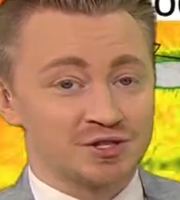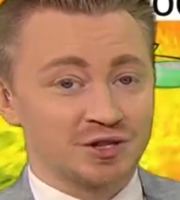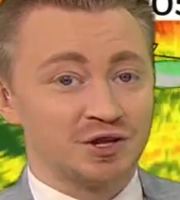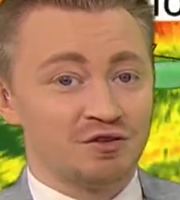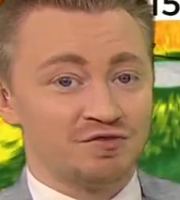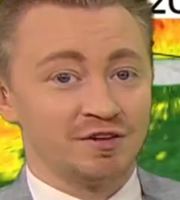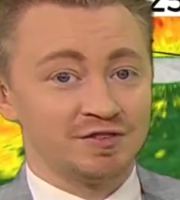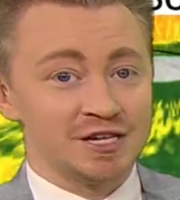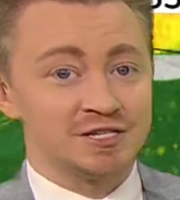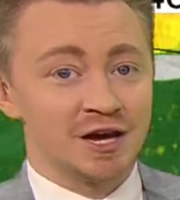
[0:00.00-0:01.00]
to the low
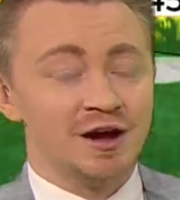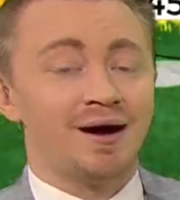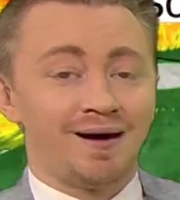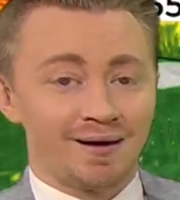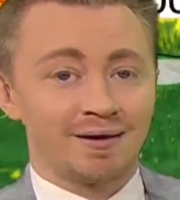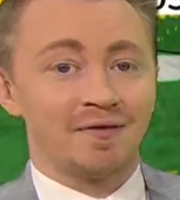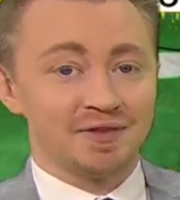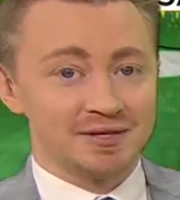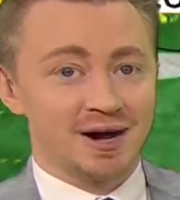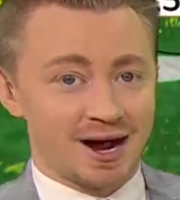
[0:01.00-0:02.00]
50s are on
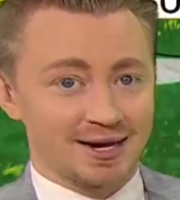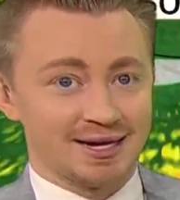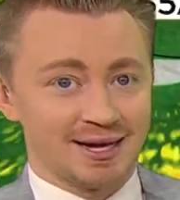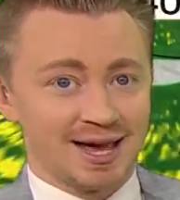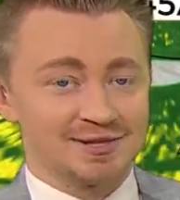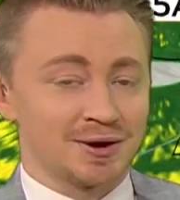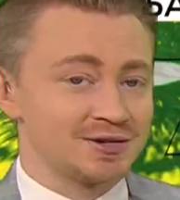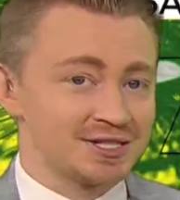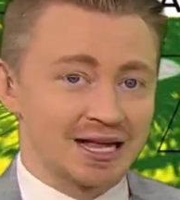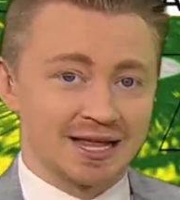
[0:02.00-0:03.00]
the docket as our
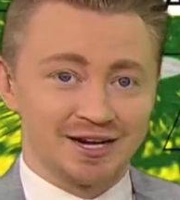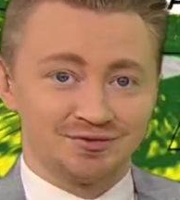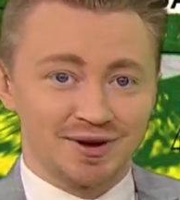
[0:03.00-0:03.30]
satellite and